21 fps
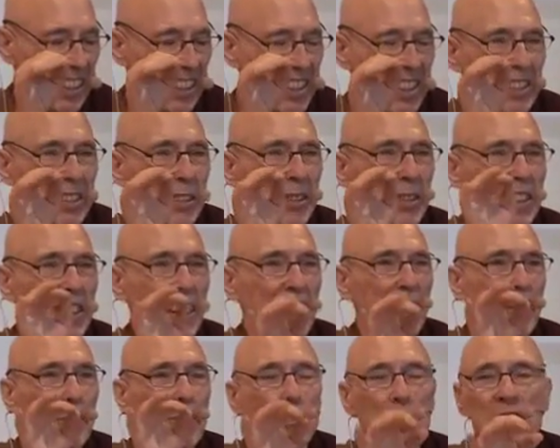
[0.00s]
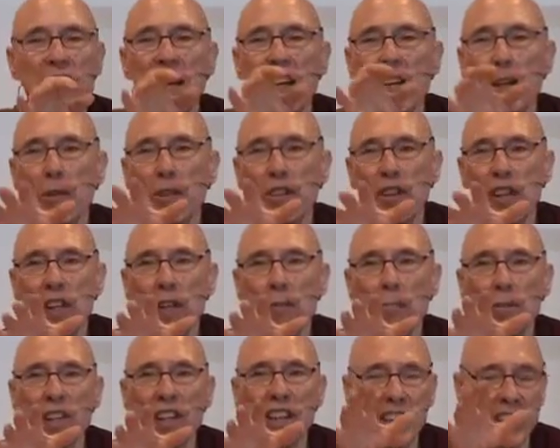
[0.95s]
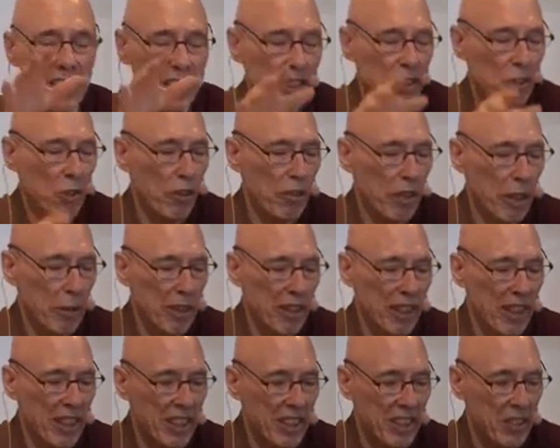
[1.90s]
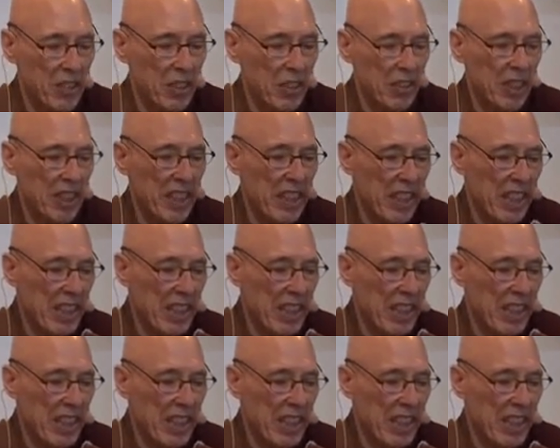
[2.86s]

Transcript: So it's like a play within a play, a story within a story.